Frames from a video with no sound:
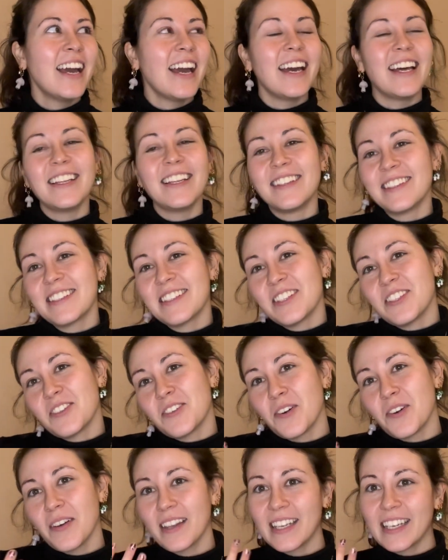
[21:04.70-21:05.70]
and you
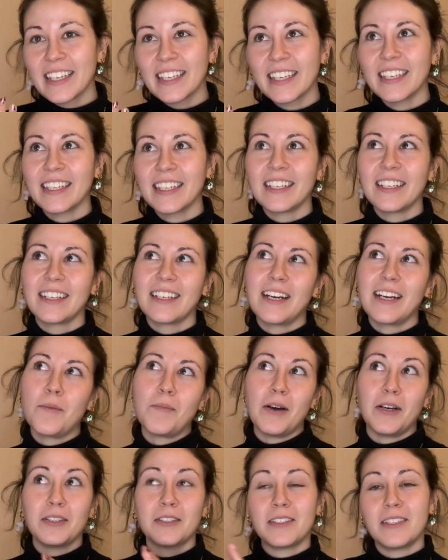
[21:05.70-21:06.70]
know, thinking
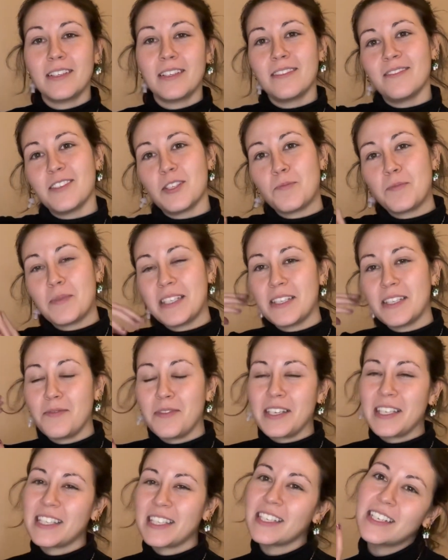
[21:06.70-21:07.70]
about the
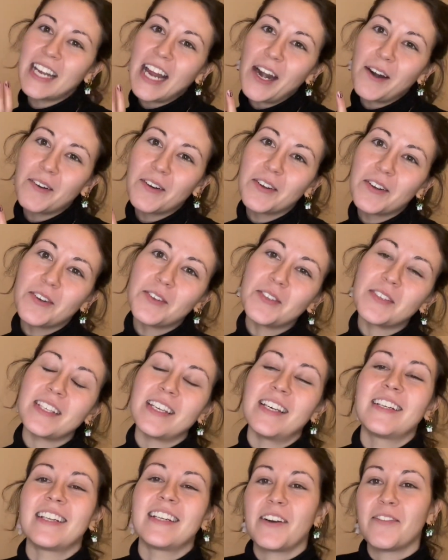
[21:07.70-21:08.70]
specific scenarios,
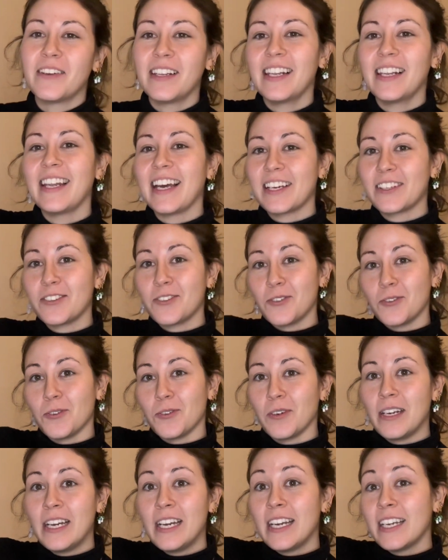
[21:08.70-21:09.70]
and I really like
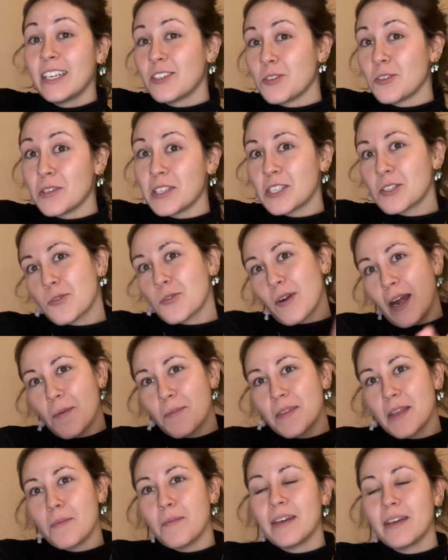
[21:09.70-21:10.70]
to
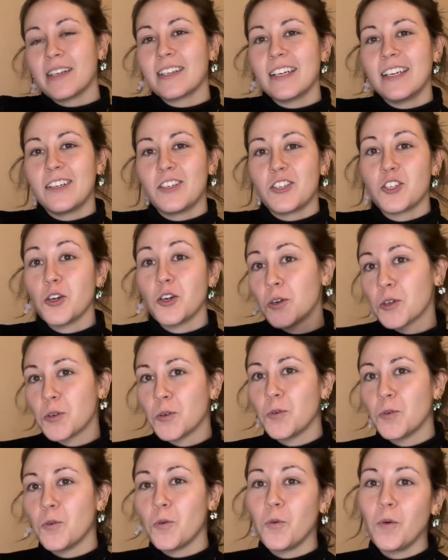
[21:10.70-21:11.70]
describe them and show you
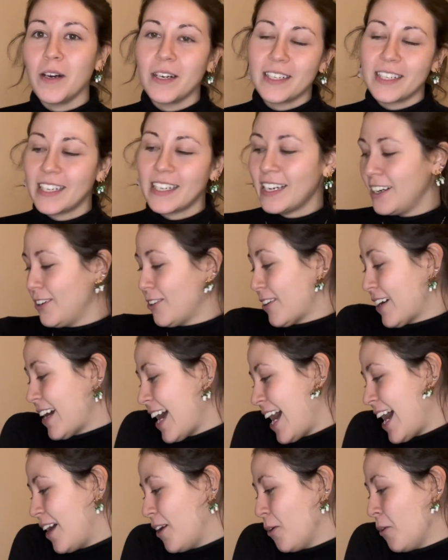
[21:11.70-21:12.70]
what or
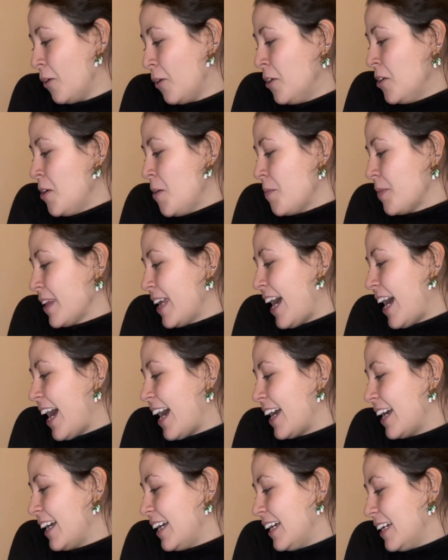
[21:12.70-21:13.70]
how
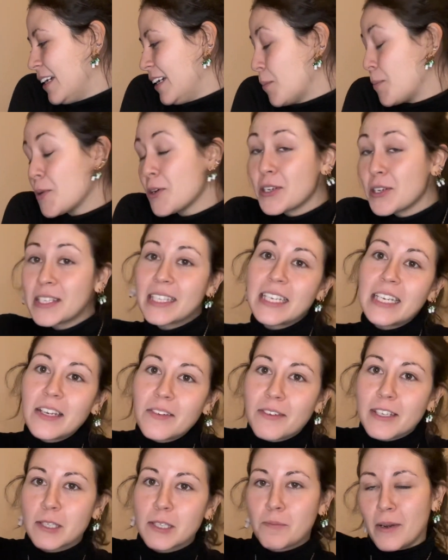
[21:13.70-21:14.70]
I
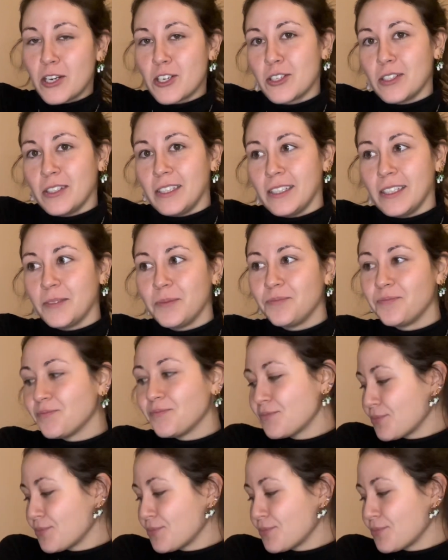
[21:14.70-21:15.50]
perceive a special